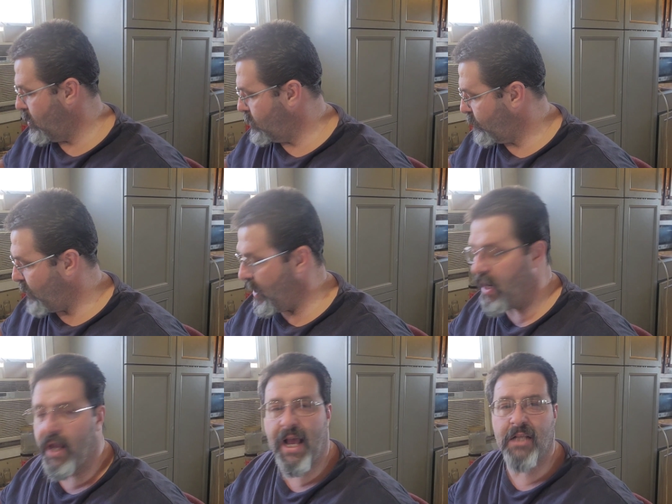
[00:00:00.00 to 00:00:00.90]
He's a fan.
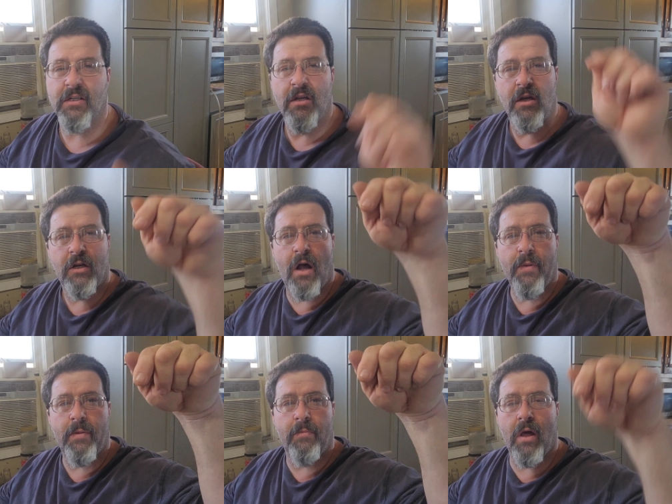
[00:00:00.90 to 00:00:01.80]
Hey guys,
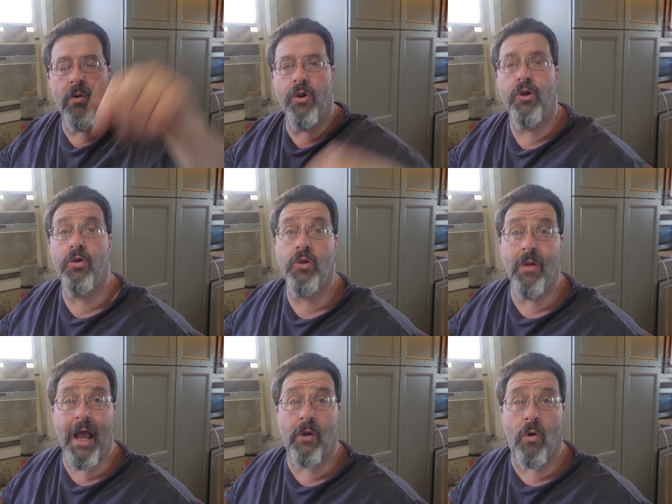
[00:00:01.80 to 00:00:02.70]
comment below on who you
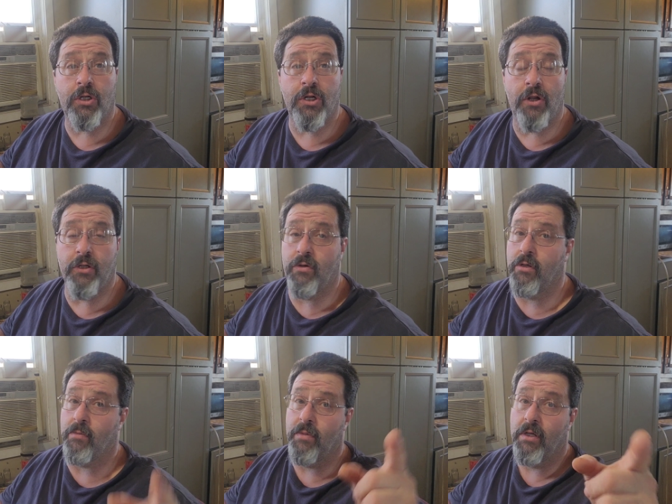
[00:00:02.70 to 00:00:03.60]
like watching on
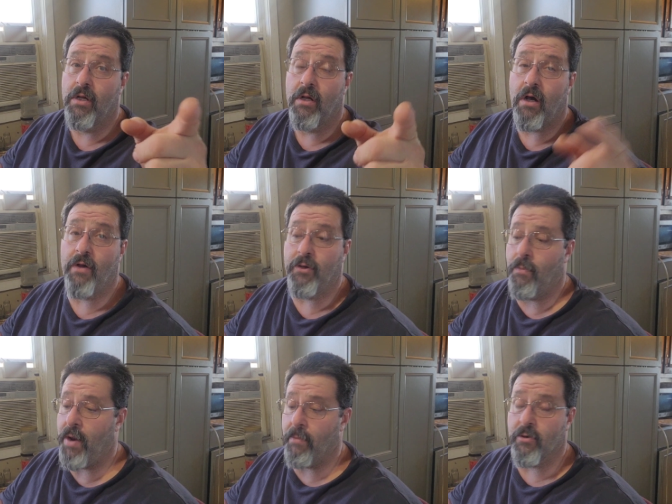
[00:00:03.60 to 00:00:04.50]
YouTube on your
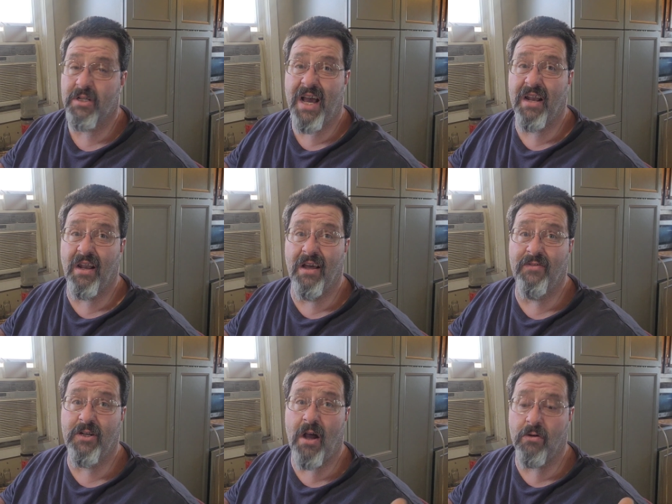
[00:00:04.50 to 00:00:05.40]
peppers. I'd
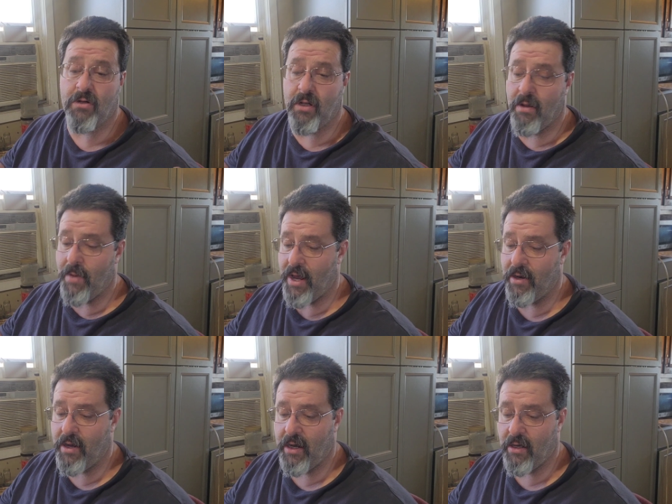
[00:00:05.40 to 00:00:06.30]
love to talk to you about
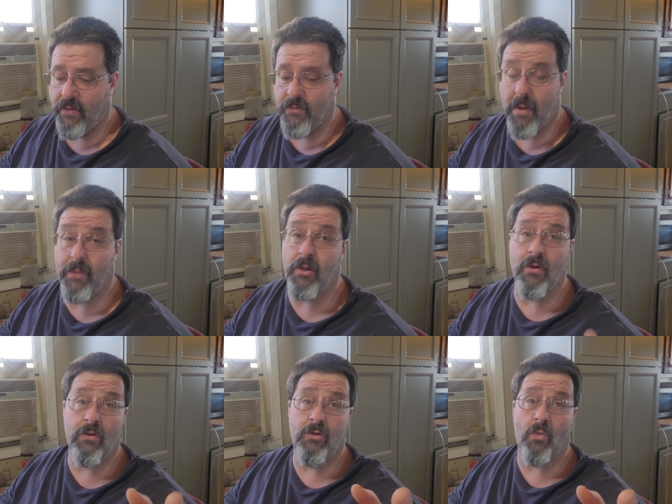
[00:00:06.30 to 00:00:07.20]
it. I'd love to. Maybe
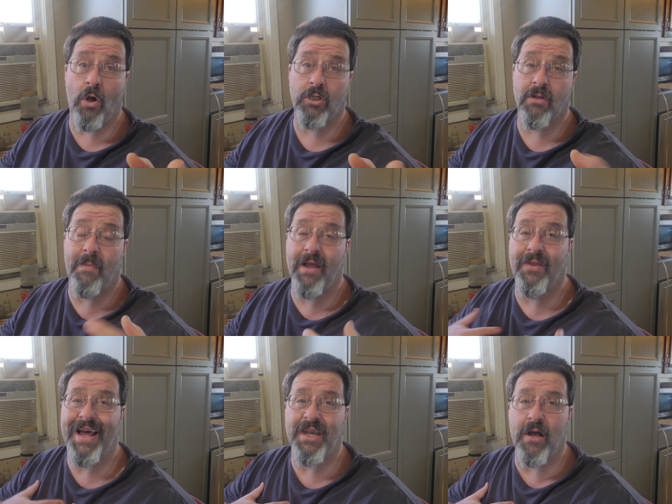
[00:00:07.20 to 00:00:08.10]
you watch somebody
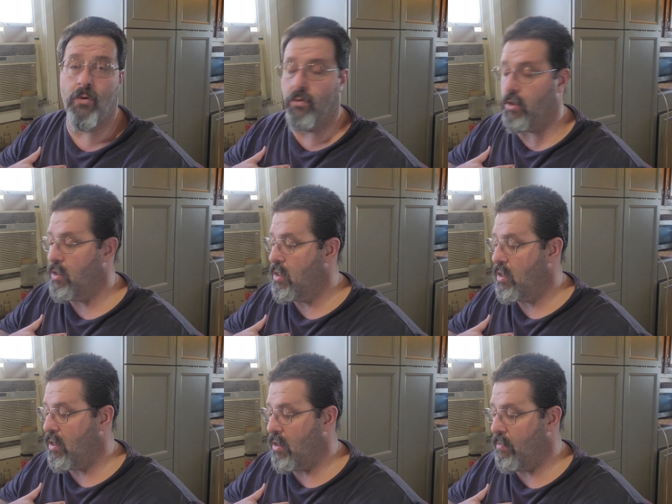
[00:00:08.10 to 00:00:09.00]
that I don't.
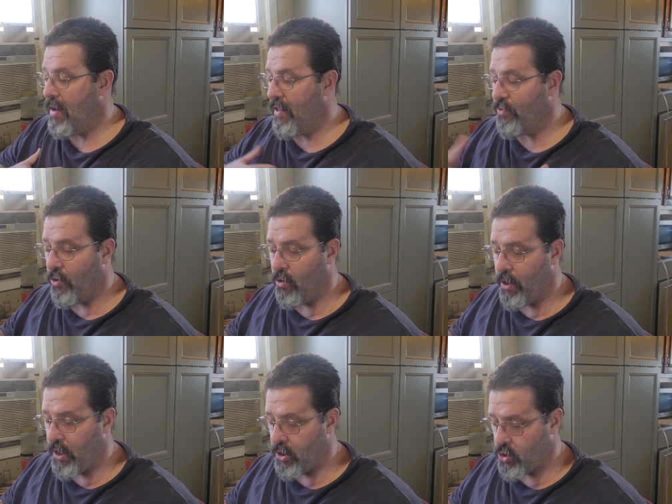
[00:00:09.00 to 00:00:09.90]
I
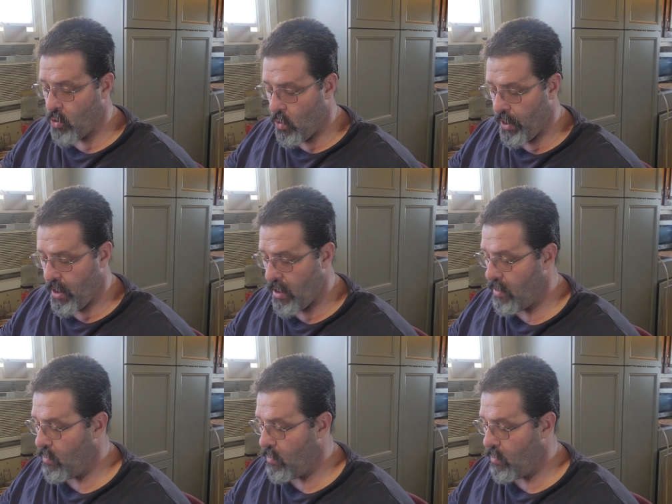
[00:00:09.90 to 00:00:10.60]
thoroughly enjoy